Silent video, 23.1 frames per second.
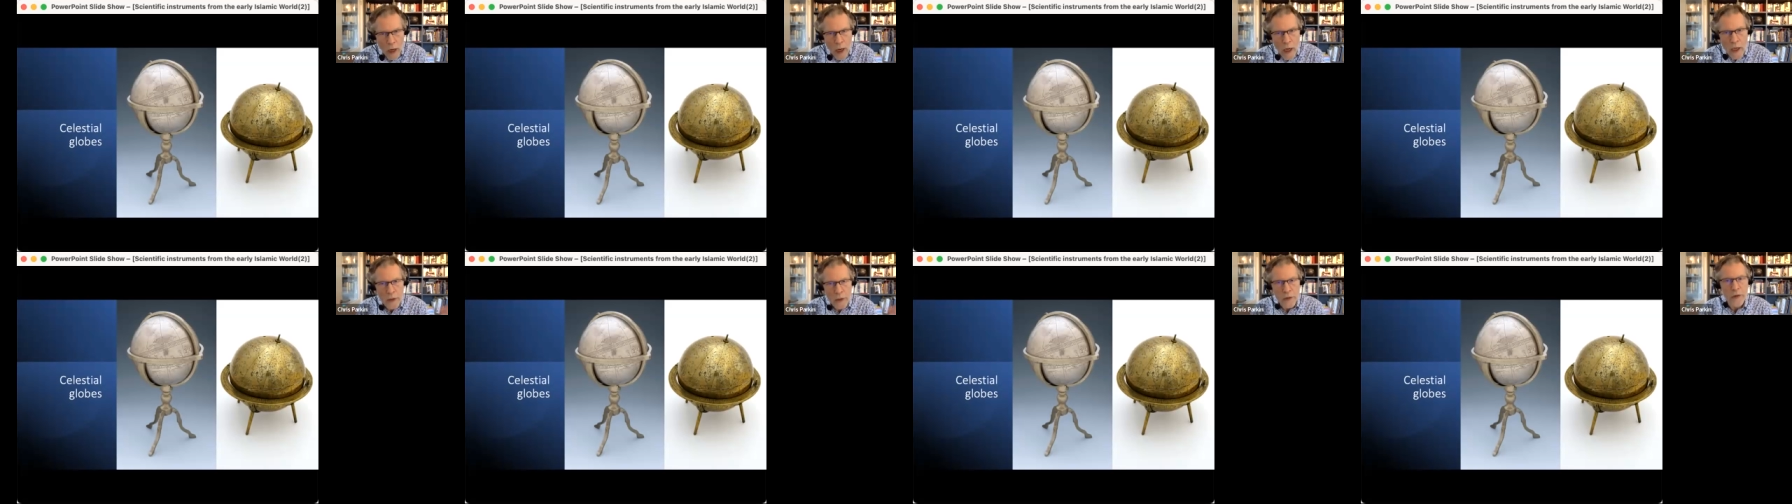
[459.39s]

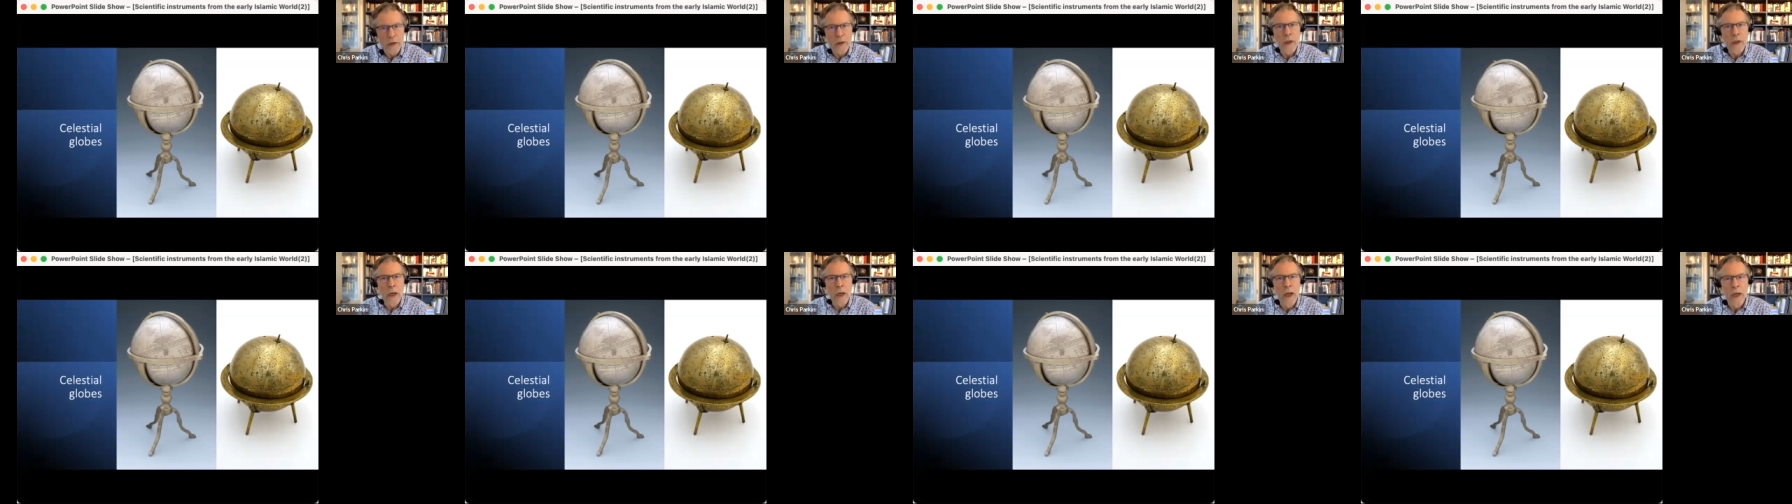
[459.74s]

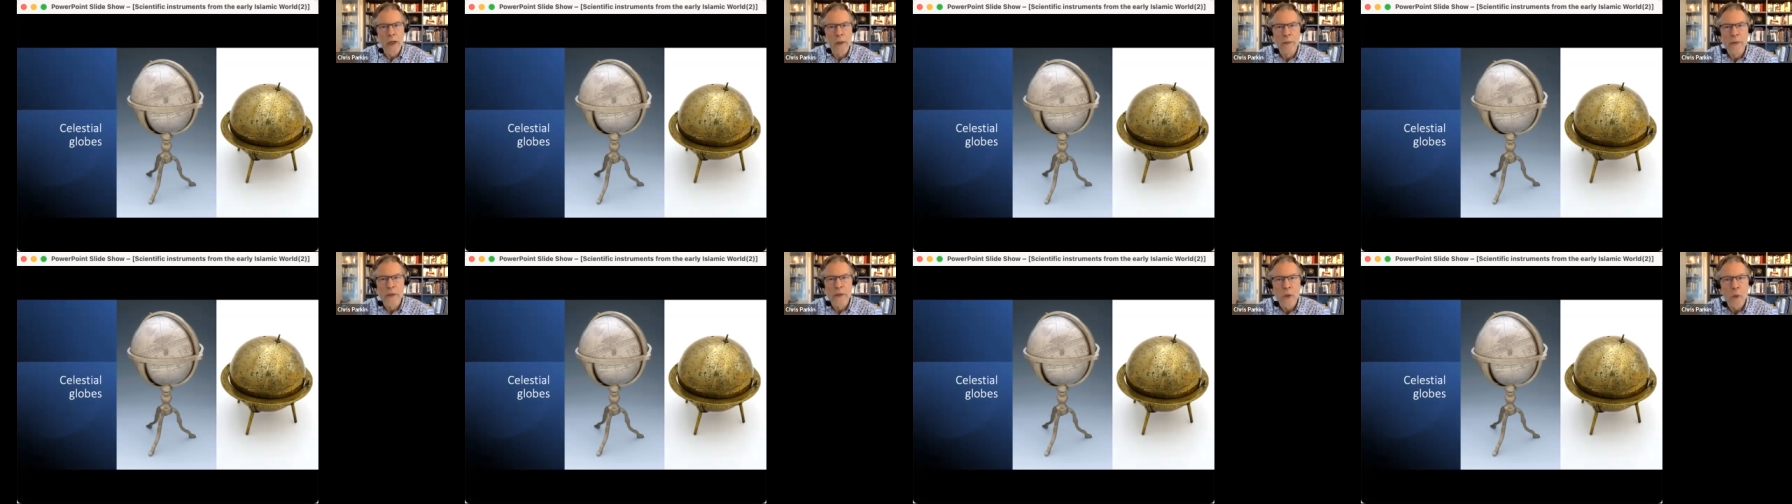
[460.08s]
earth
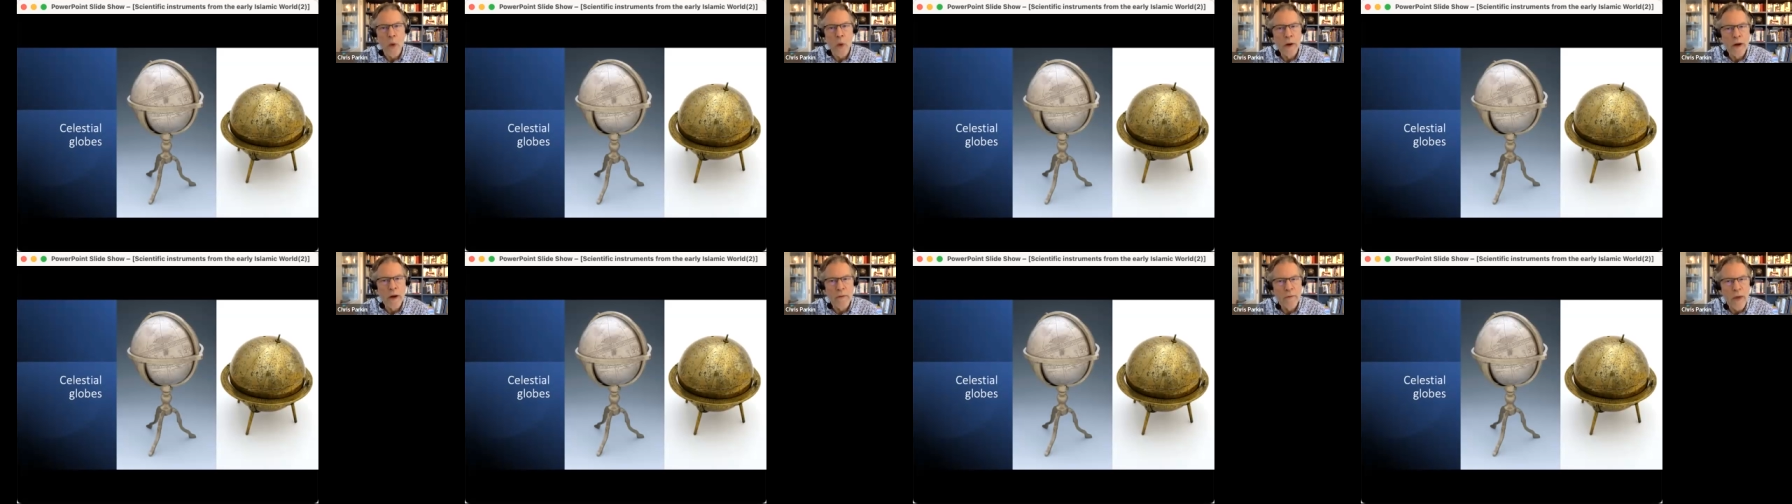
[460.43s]
globes
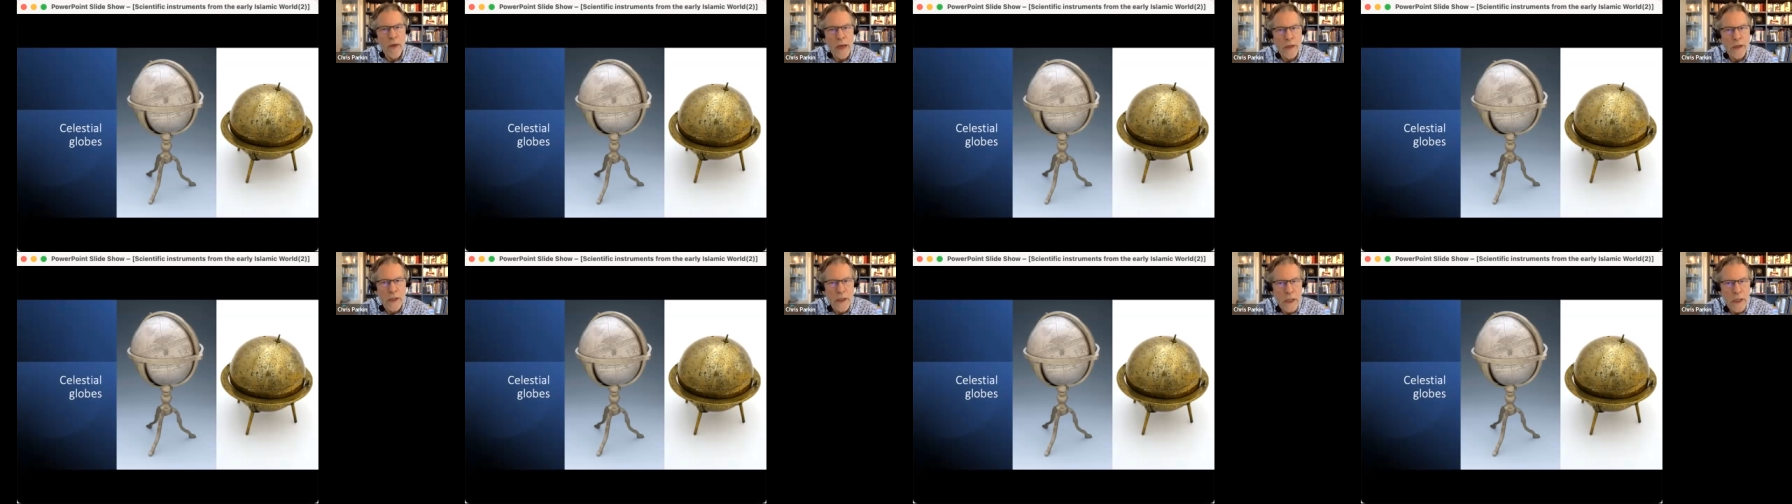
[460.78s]
were
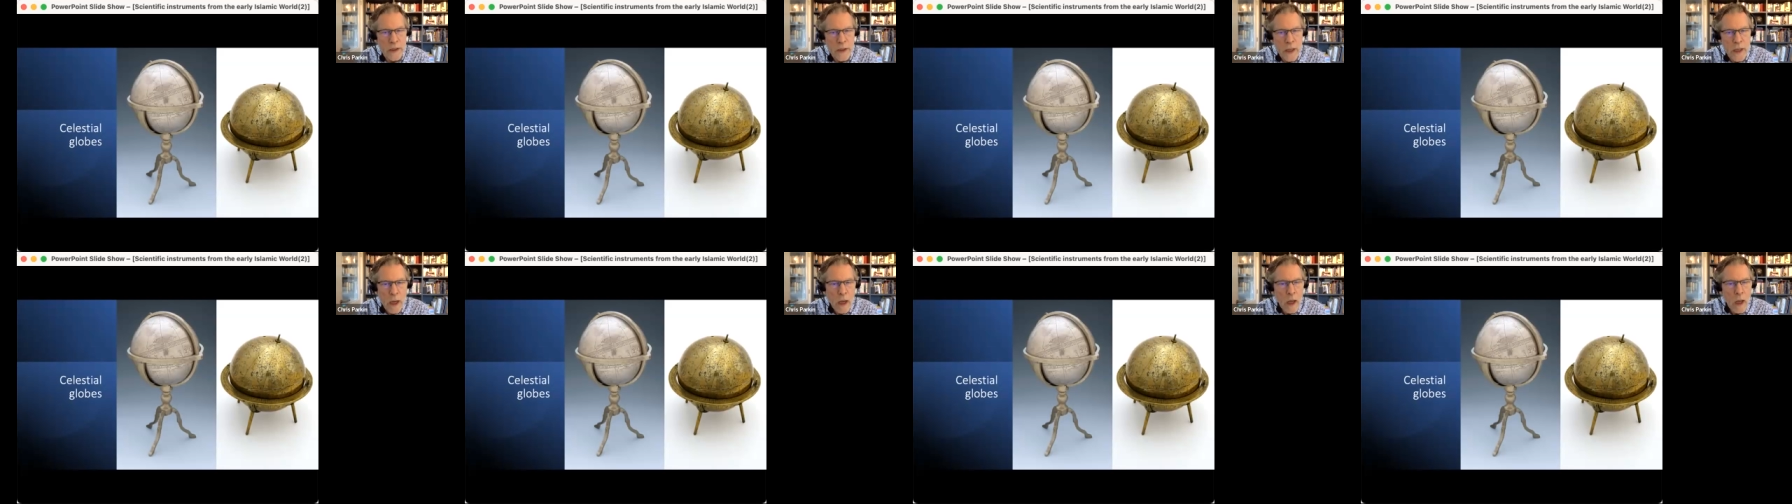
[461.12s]

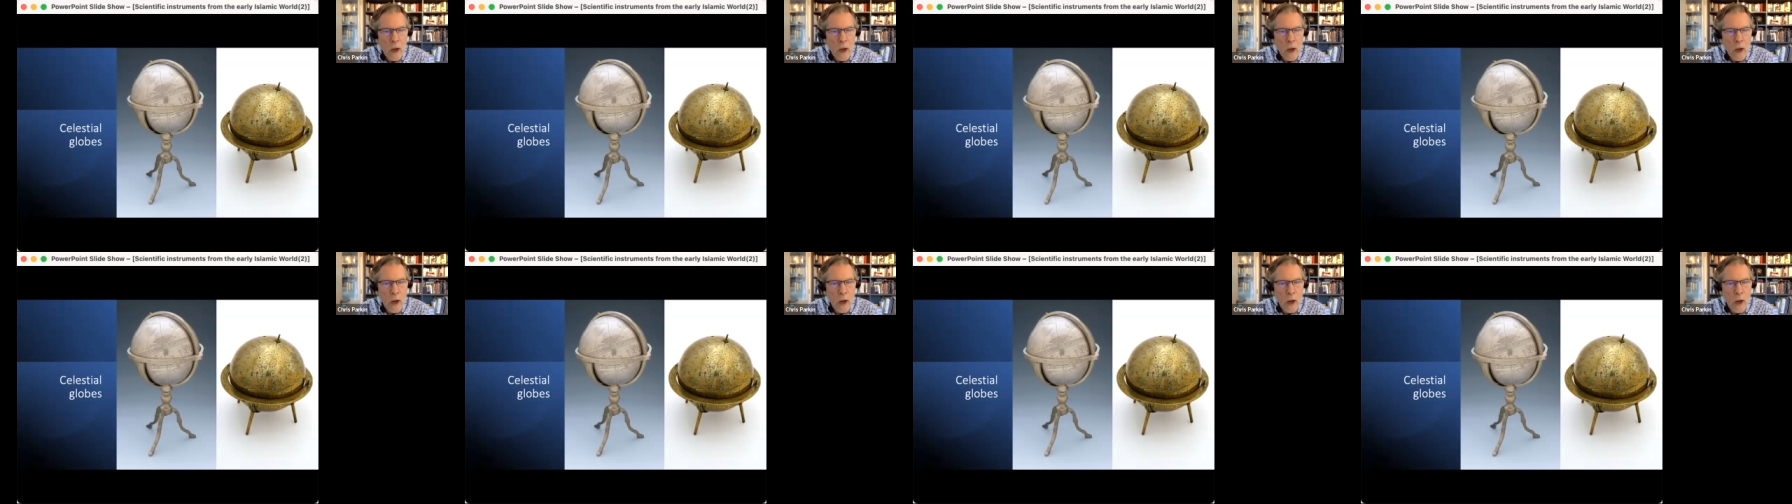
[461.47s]
invented,